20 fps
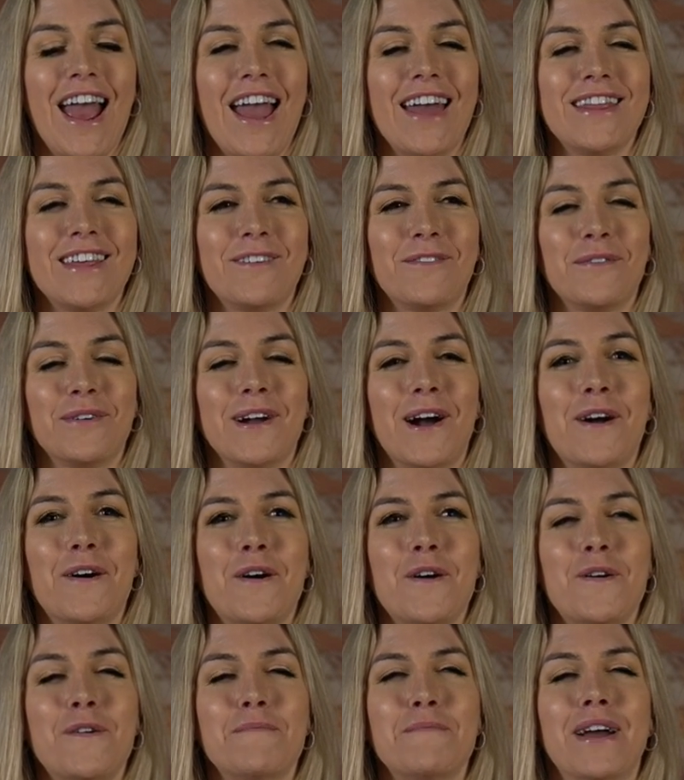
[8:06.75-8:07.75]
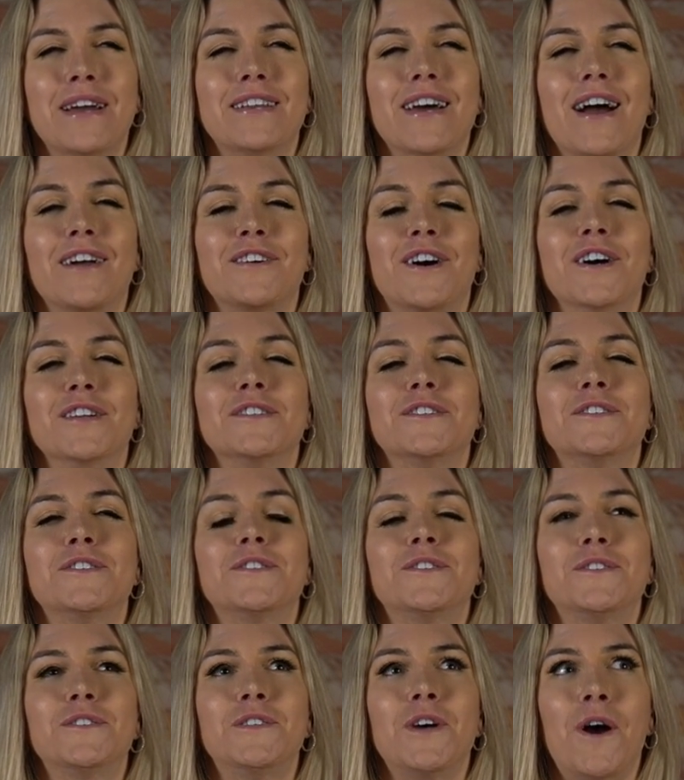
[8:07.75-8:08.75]
And then when we got home, my dad got
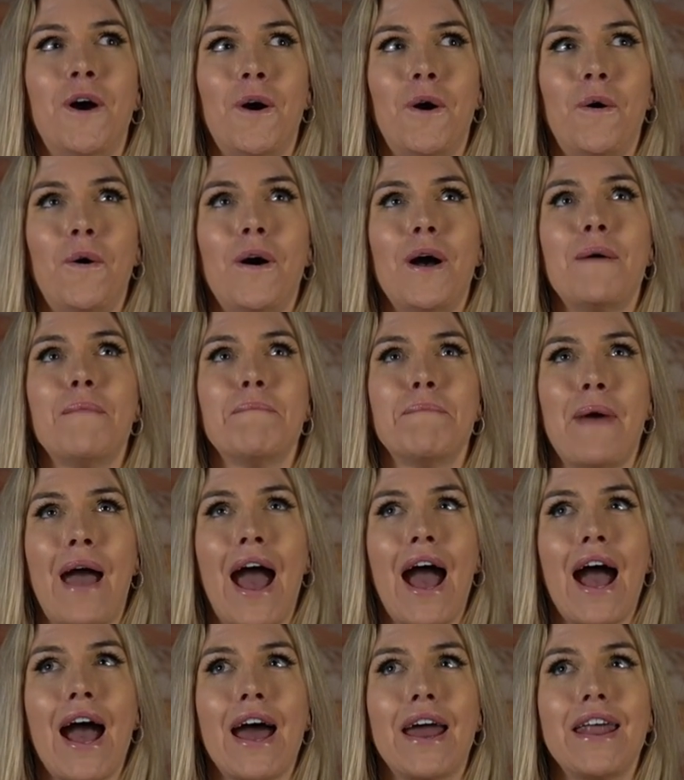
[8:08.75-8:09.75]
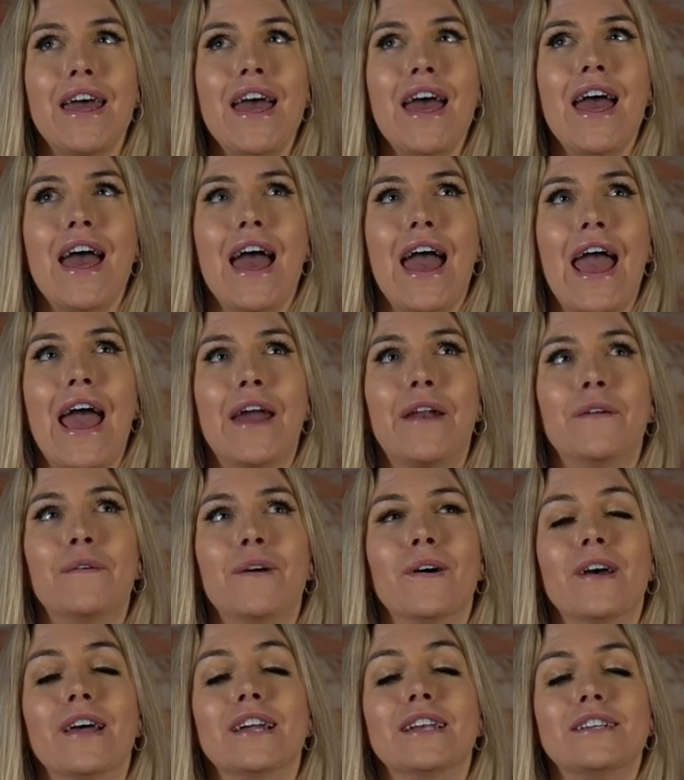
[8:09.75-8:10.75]
so mad
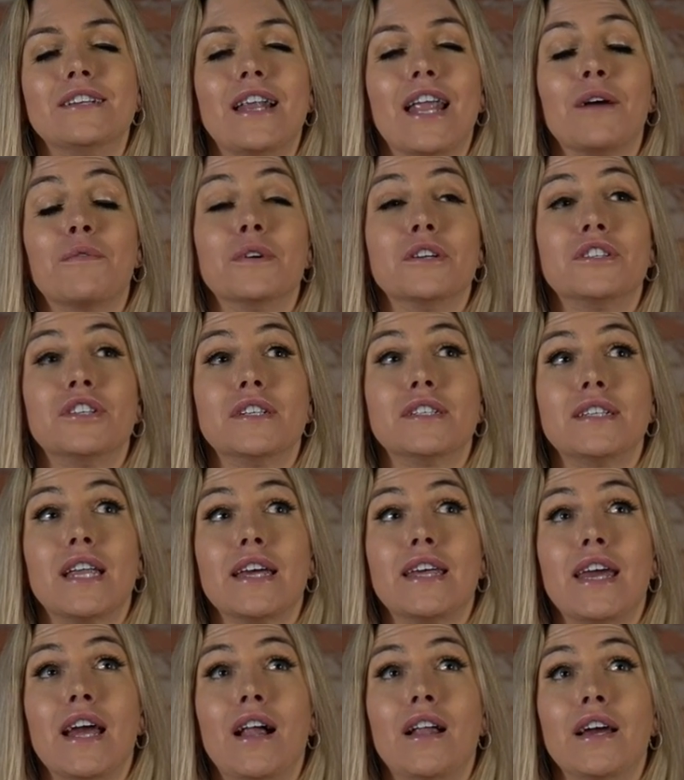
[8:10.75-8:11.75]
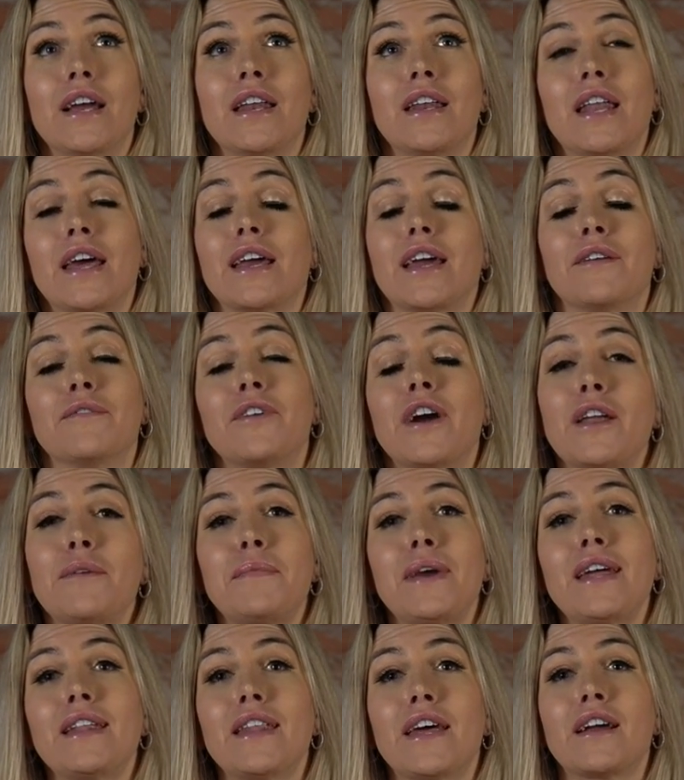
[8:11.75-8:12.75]
and like was just like yelling like in front
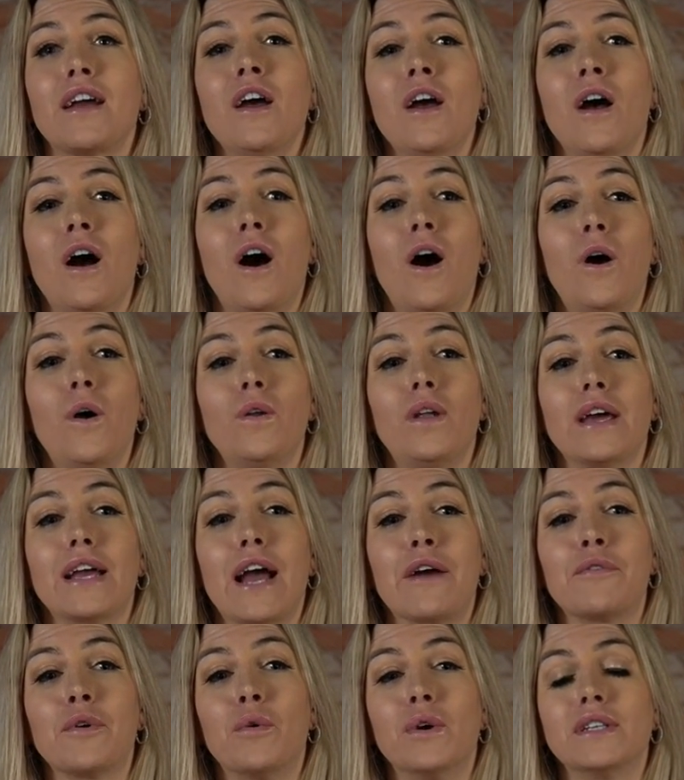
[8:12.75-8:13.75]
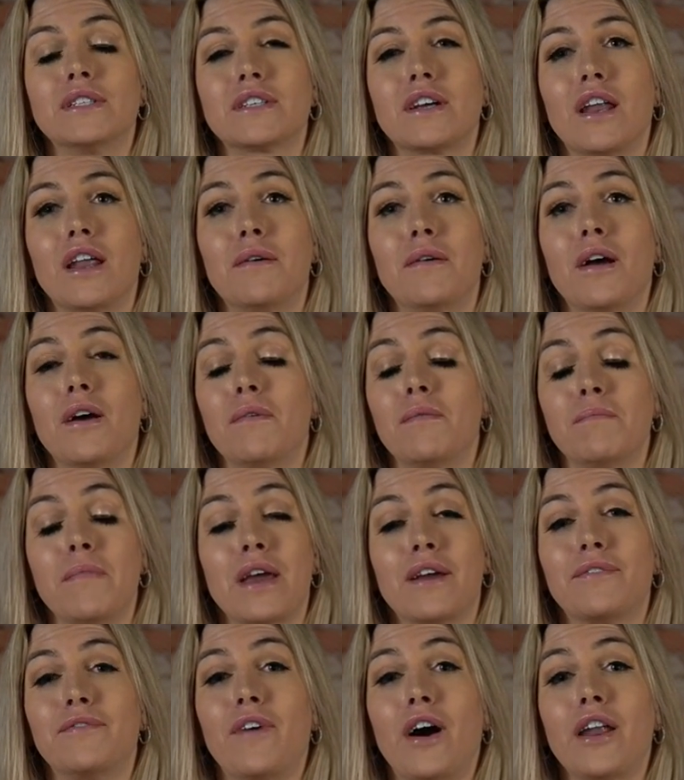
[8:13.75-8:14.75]
of me, like, oh, like everyone's gonna
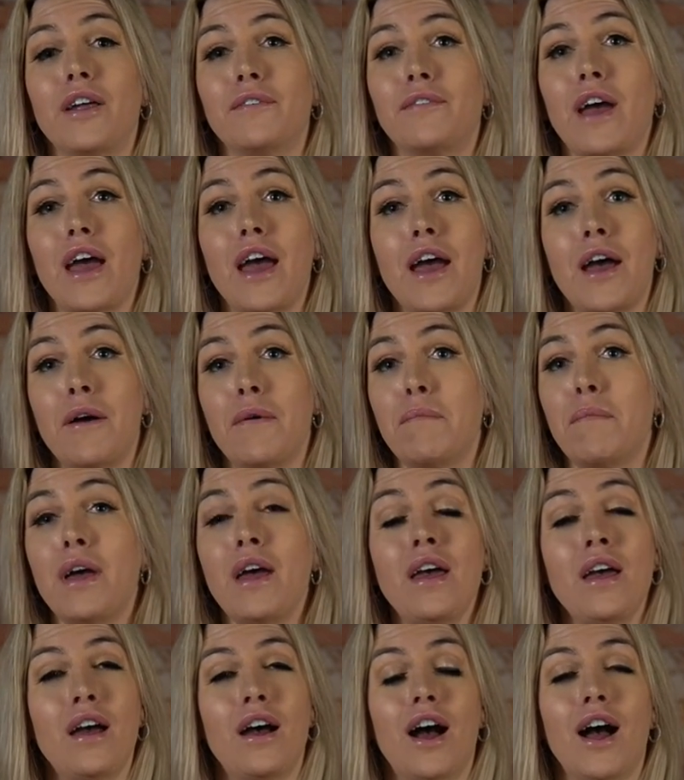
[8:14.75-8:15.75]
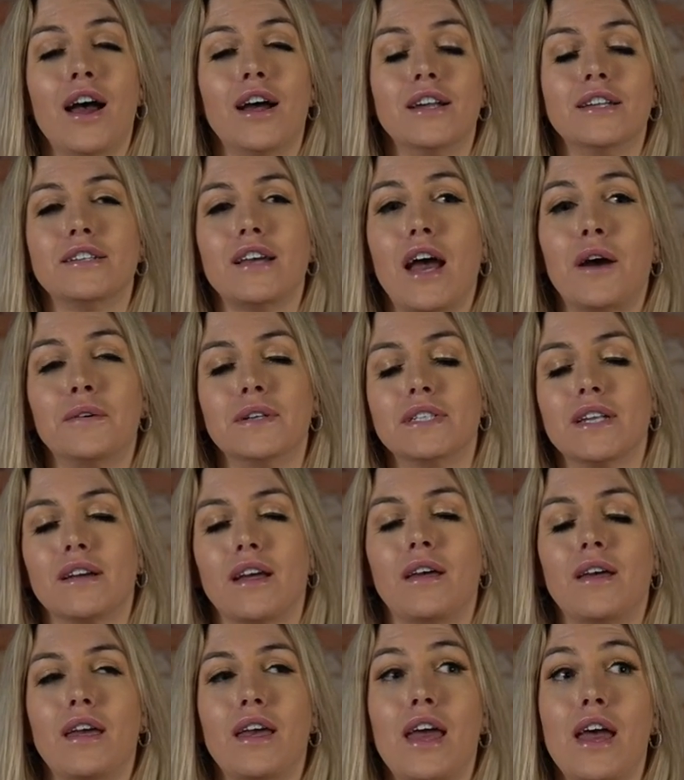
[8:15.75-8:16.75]
make fun of him. Uh, I was
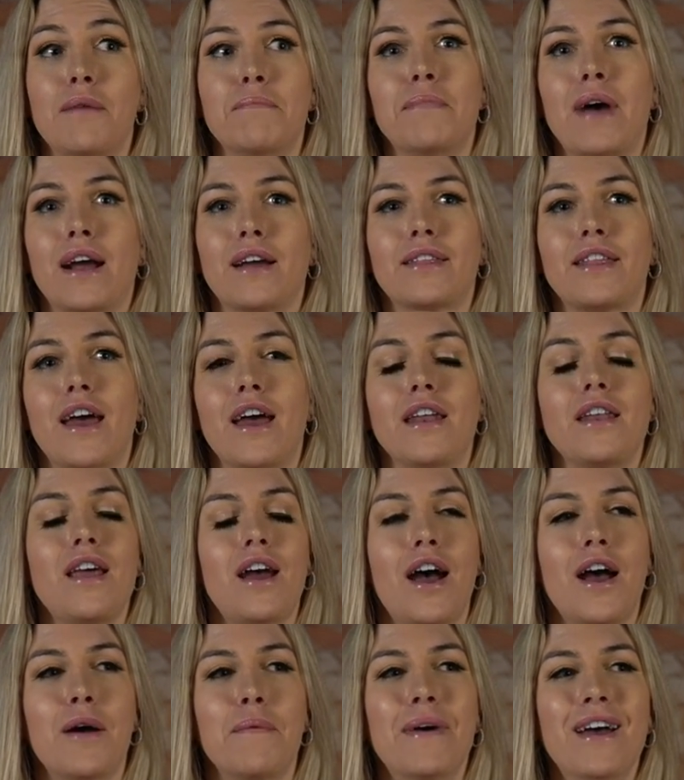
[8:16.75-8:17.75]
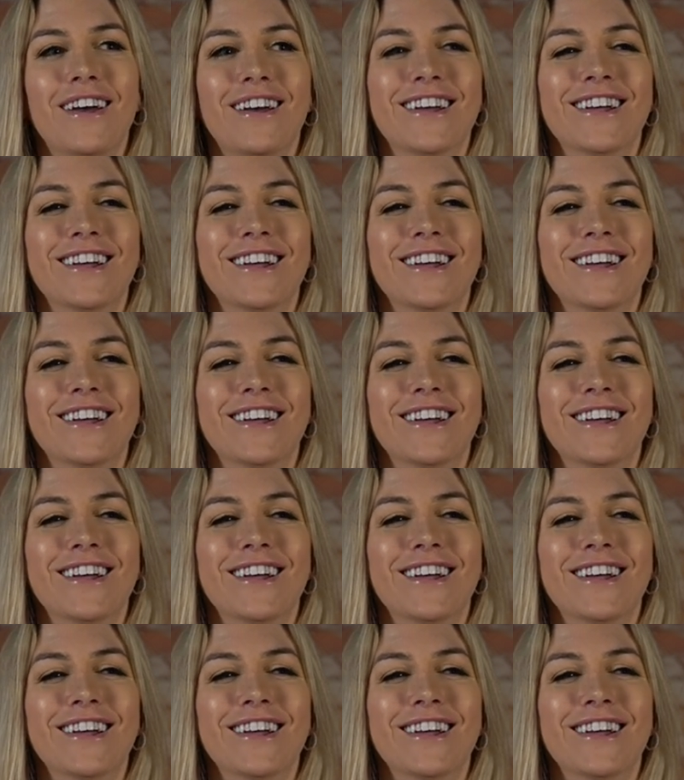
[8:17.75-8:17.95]
like, uh, him back then. Um,